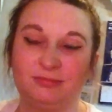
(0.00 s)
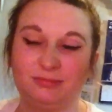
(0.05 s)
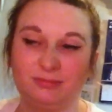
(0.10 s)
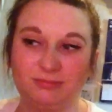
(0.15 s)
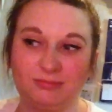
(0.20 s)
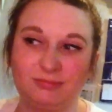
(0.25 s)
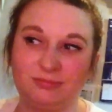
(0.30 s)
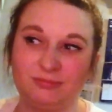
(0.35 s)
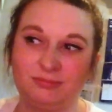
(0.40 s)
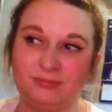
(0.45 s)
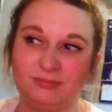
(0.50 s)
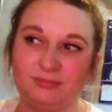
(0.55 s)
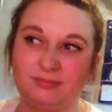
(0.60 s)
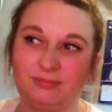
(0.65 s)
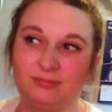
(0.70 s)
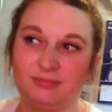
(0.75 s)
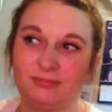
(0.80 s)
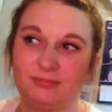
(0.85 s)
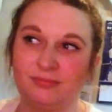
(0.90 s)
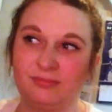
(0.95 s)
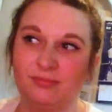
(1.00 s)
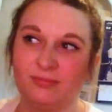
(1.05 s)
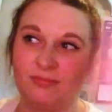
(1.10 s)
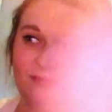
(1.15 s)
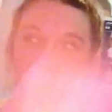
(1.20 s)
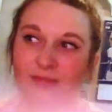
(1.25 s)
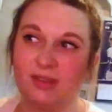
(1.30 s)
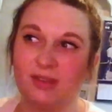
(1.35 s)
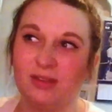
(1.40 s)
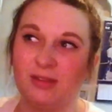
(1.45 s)

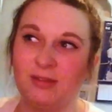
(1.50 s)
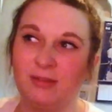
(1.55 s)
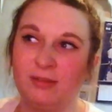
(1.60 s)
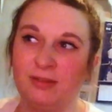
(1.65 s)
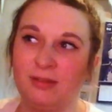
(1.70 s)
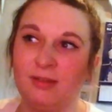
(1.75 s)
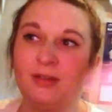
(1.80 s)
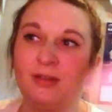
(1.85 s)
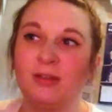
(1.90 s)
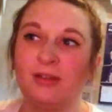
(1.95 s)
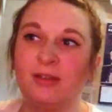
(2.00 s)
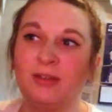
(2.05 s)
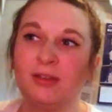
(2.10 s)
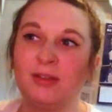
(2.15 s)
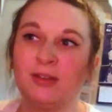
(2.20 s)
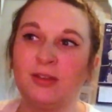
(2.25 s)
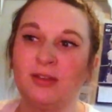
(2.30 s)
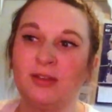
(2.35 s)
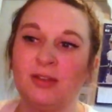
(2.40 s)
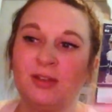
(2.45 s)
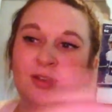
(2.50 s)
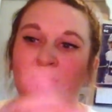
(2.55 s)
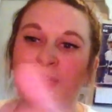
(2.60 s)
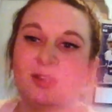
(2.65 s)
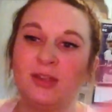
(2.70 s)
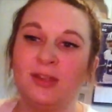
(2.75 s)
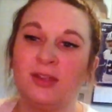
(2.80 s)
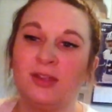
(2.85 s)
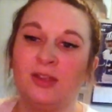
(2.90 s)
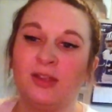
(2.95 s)

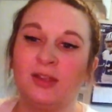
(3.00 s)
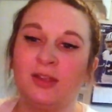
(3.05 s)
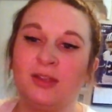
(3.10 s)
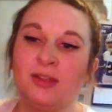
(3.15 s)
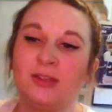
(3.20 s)
The person shown says nothing.